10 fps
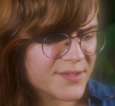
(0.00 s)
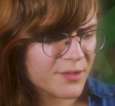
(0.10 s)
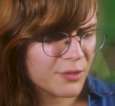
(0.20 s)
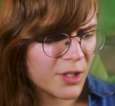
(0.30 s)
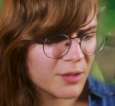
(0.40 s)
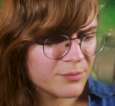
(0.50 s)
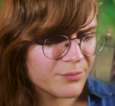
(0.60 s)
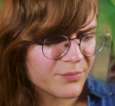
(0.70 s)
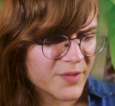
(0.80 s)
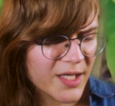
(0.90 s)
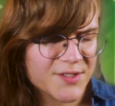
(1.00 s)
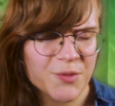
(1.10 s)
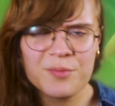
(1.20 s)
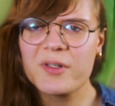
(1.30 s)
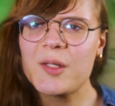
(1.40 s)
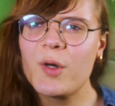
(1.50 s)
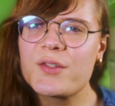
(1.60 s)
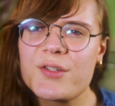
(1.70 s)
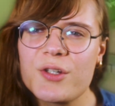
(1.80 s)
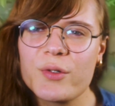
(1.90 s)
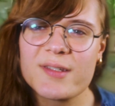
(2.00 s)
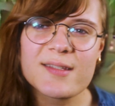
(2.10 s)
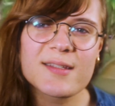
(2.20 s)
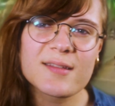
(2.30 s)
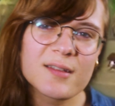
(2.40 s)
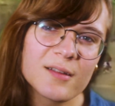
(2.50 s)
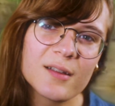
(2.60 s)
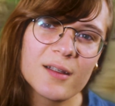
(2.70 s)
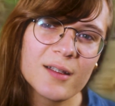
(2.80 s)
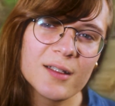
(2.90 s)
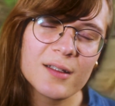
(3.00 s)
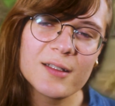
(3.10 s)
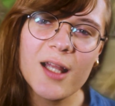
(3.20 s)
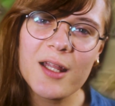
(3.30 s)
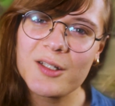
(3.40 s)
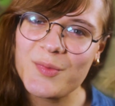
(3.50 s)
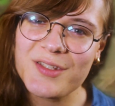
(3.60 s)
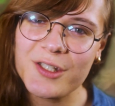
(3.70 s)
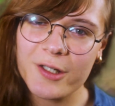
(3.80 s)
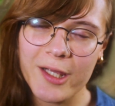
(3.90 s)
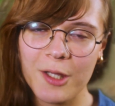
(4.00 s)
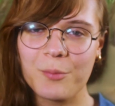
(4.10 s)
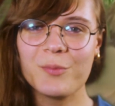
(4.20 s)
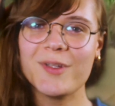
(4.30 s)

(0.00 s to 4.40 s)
so um, yeah, Super Monkey Ball 2 is not an obscure game.